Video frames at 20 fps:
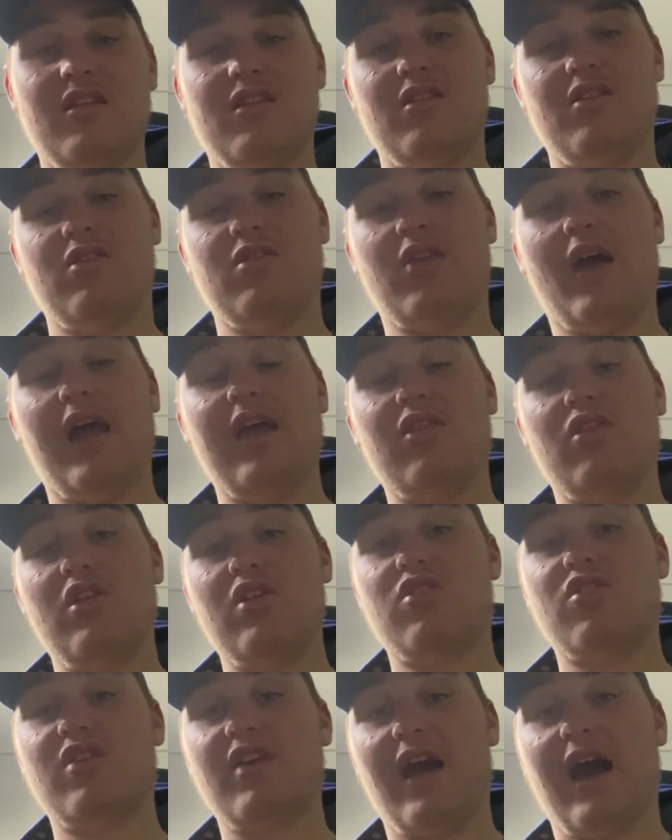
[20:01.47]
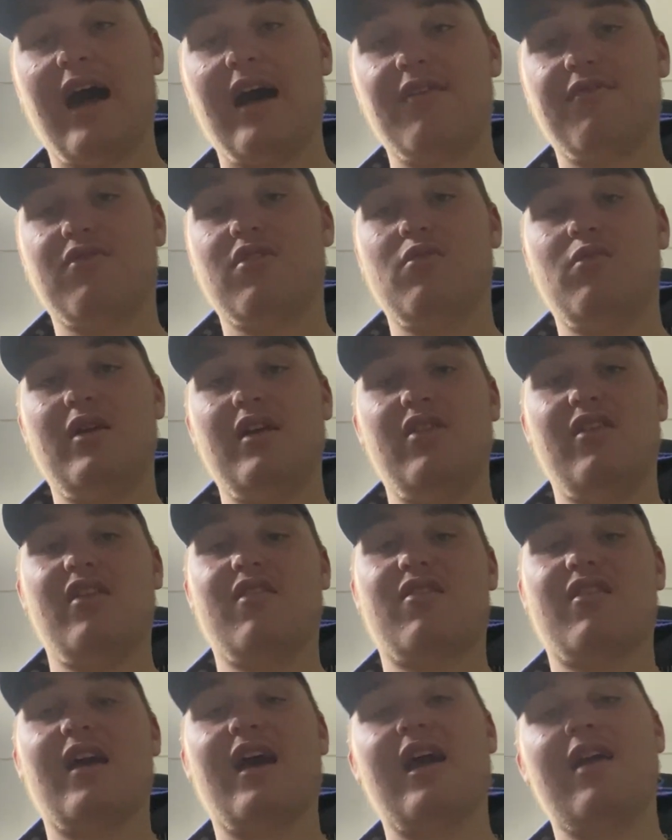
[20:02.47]
They literally have to win
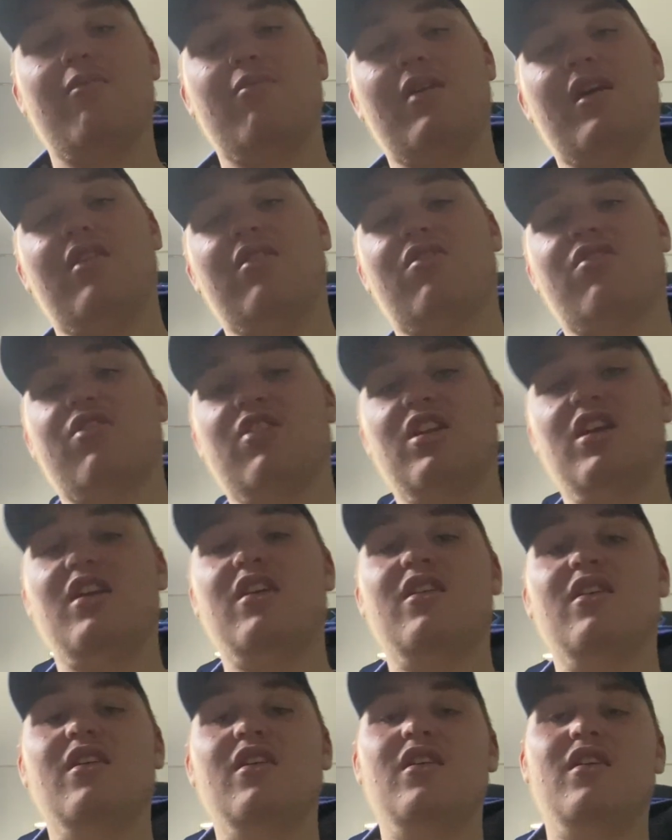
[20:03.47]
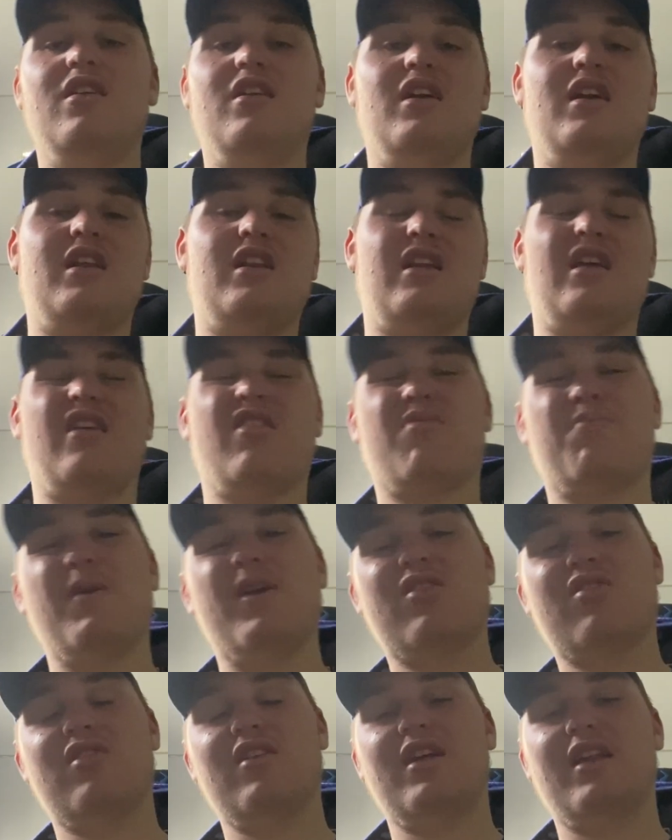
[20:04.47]
this game, Man City, and
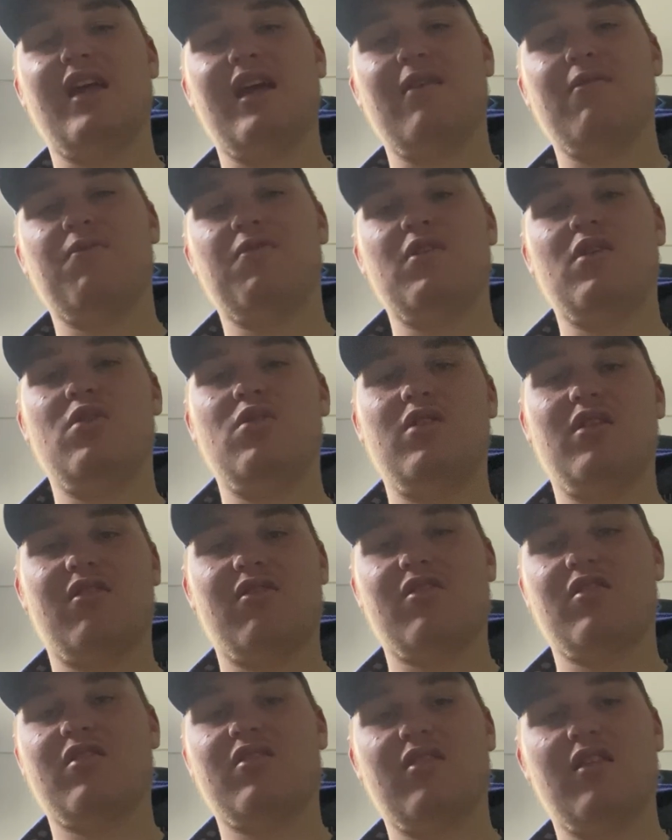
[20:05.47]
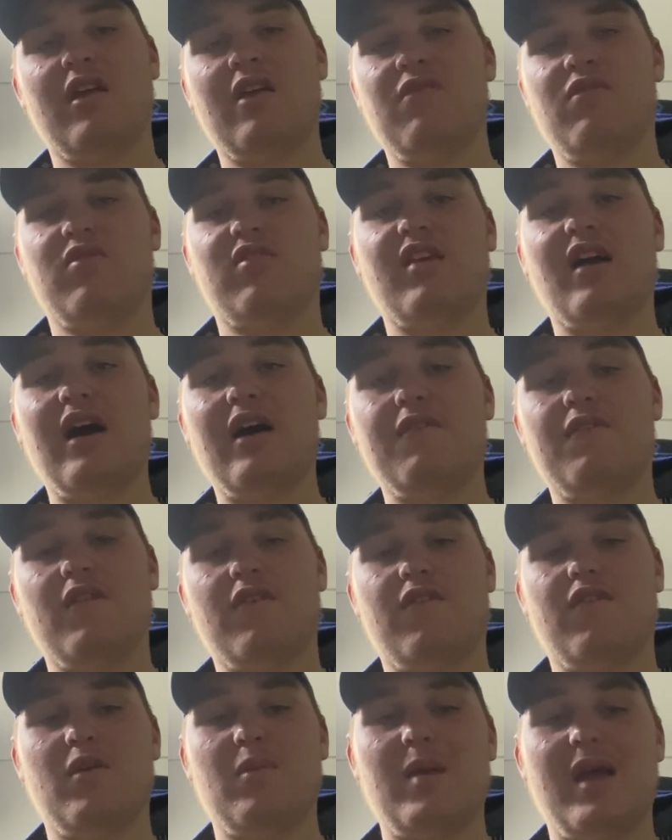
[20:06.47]
especially at Anfield, it's even tougher
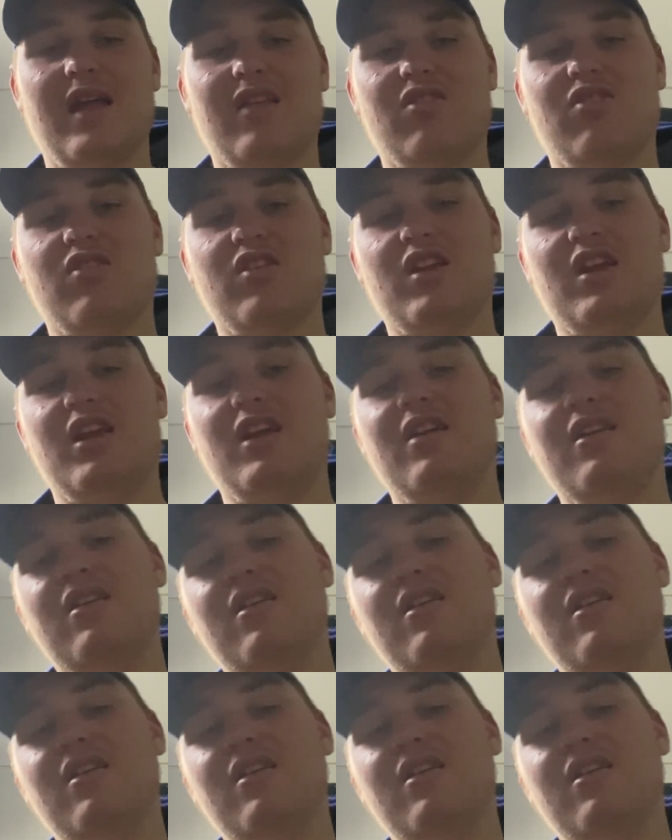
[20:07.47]
for Man City.